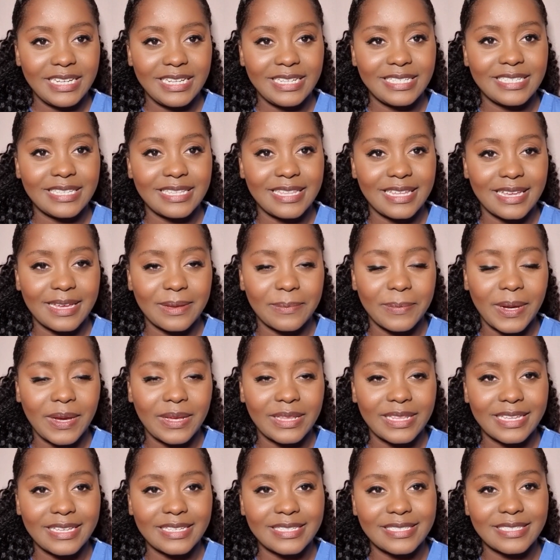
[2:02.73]
need to think
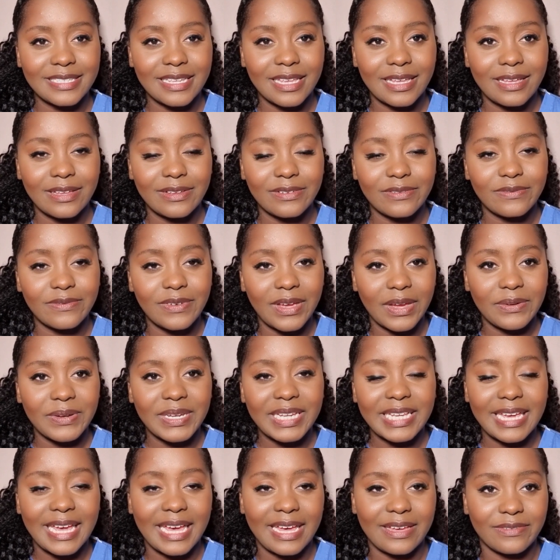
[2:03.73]
about this
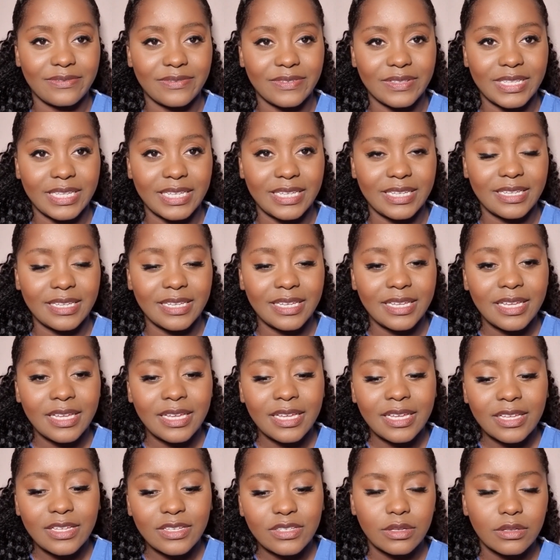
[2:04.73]
very carefully.
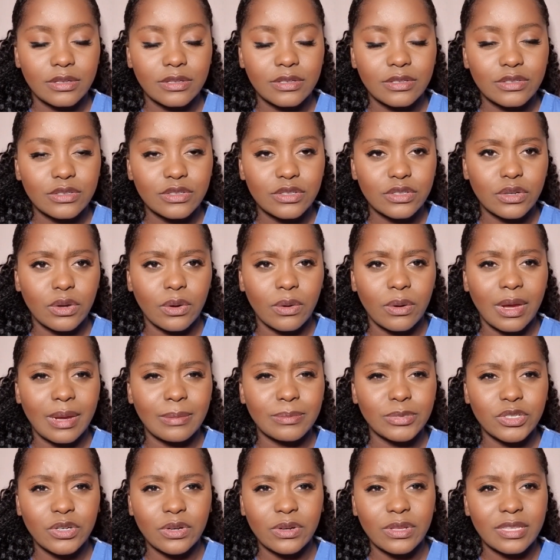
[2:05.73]
So,
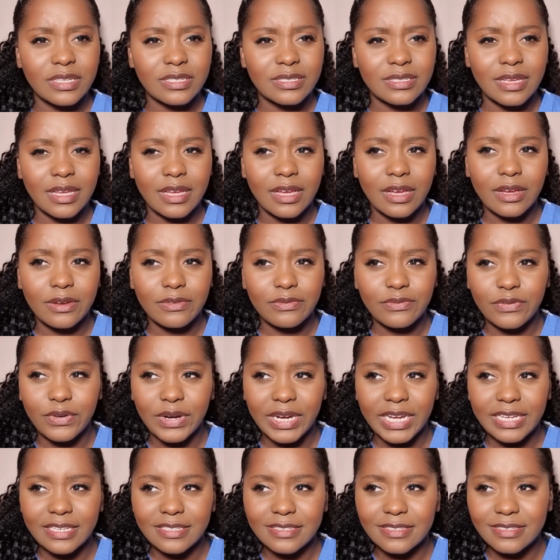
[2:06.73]
I'm sure there's a
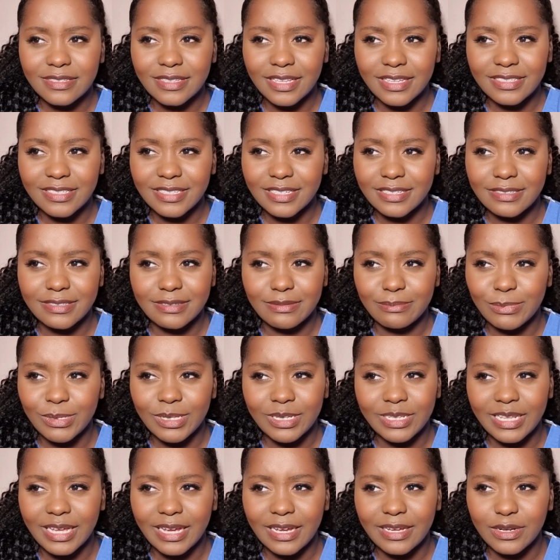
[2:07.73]
phrase that says
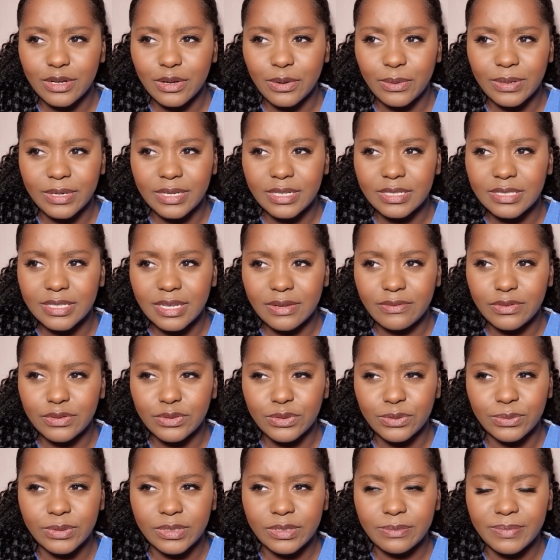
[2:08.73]
something like, No one is ever
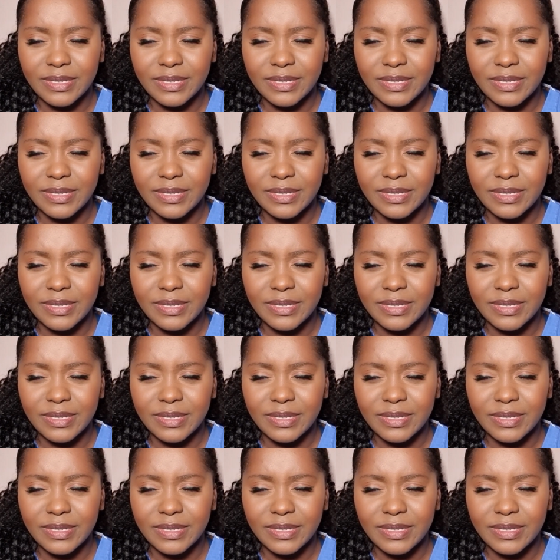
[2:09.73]
truly